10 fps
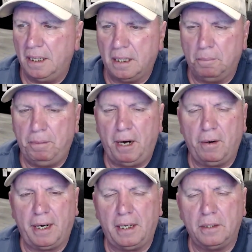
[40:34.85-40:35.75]

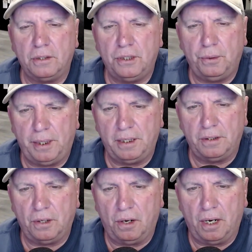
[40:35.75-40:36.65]
Comparing shooting a
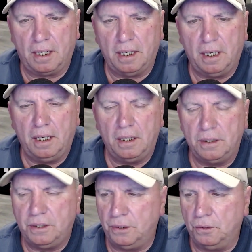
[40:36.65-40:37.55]
dog
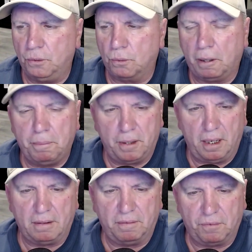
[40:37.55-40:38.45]
to
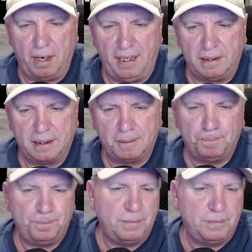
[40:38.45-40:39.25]
reproductive rights.